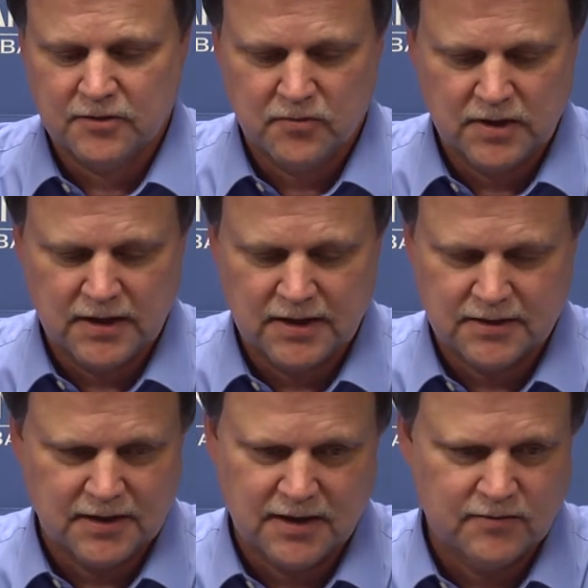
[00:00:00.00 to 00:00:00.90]
you what, I
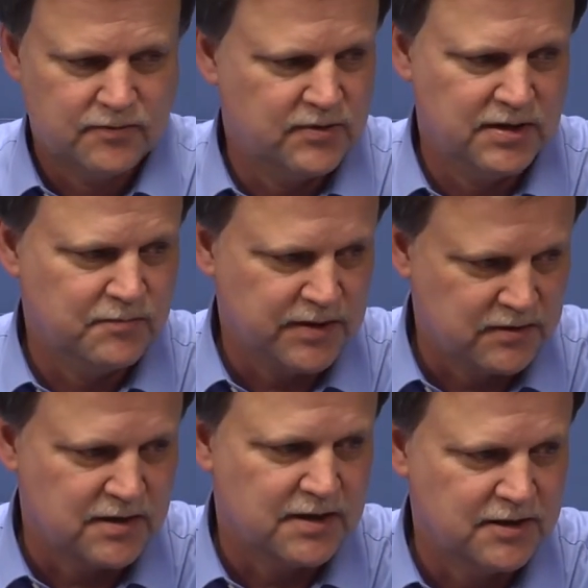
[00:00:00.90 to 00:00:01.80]
like to have 10
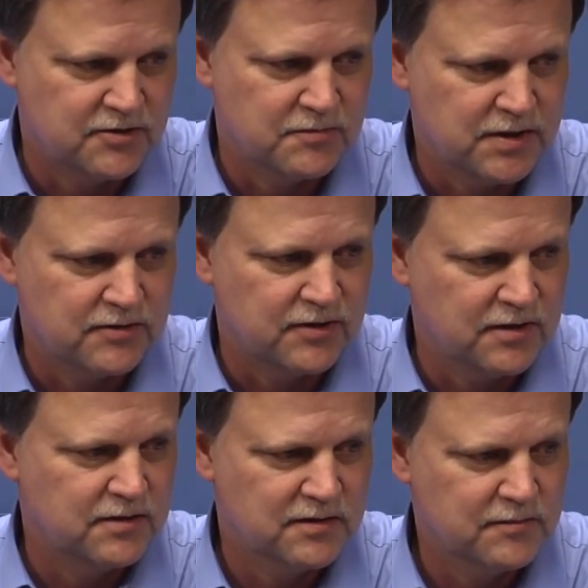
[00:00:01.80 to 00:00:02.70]
players like Asia Bussey
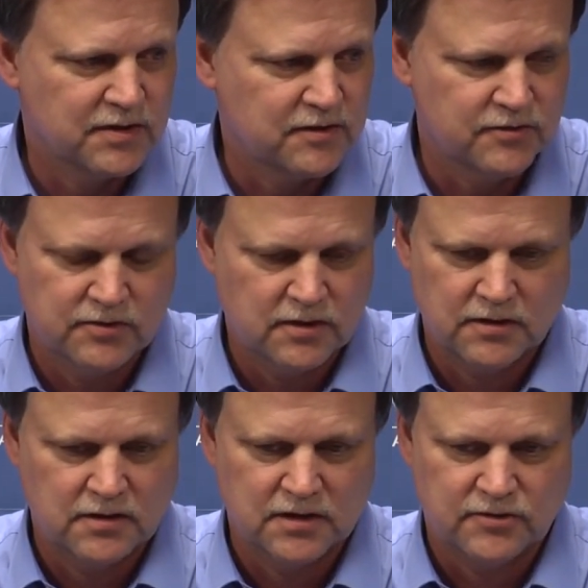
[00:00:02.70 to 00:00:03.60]
because
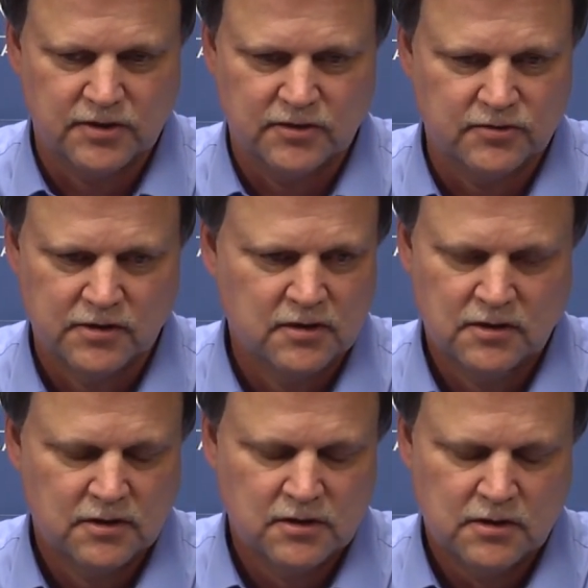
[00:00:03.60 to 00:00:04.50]
it's just
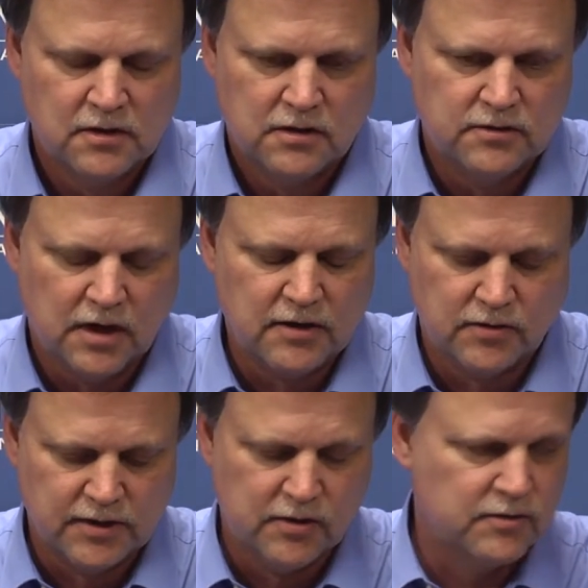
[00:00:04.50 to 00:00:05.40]
not
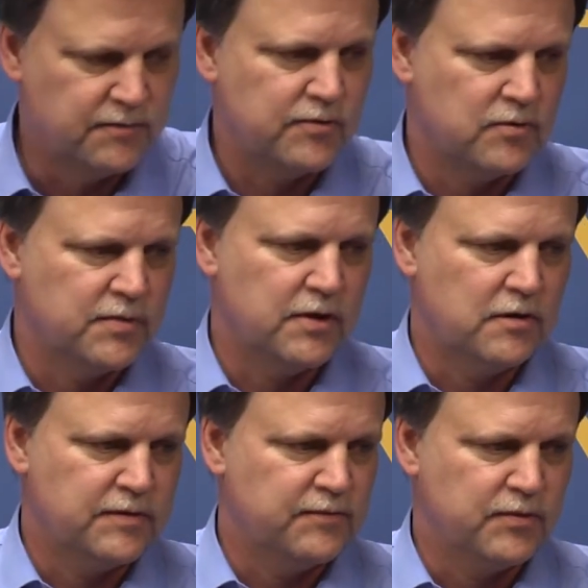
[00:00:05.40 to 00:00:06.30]
only on the floor but
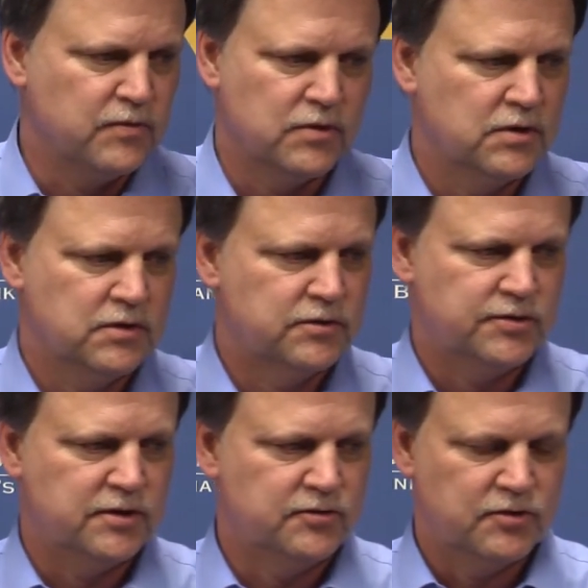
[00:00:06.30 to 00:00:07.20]
off the floor.
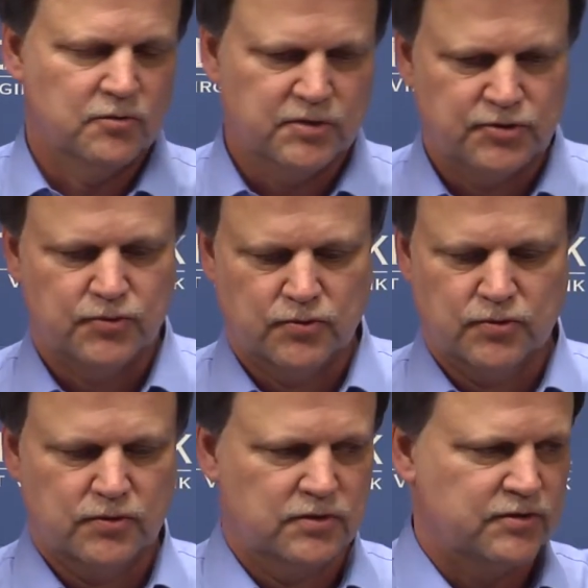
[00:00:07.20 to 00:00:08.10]
She's so
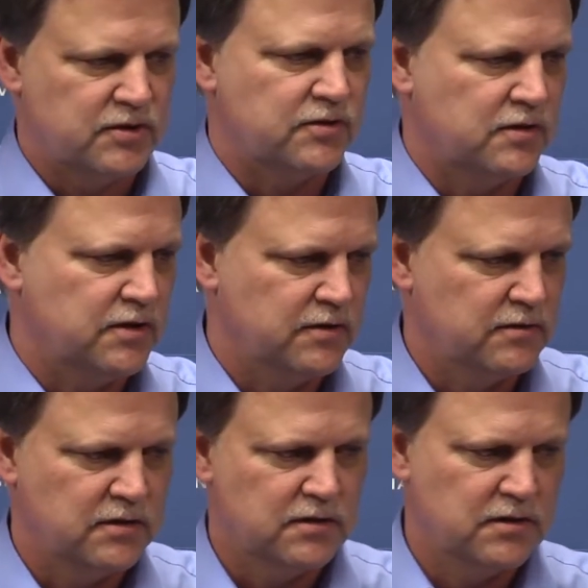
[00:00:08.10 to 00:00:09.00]
mature and such a
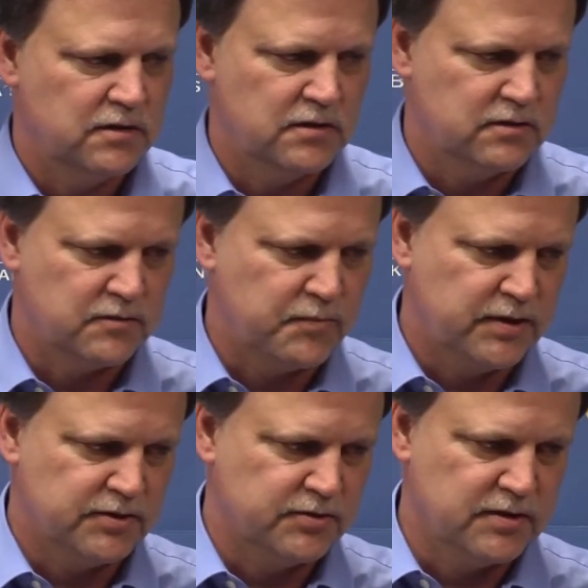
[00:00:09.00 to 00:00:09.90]
leader, it's a
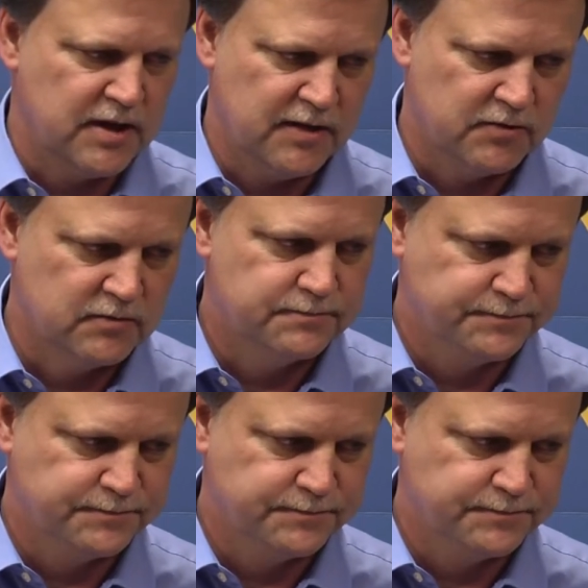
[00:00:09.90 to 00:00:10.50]
pleasure to have her.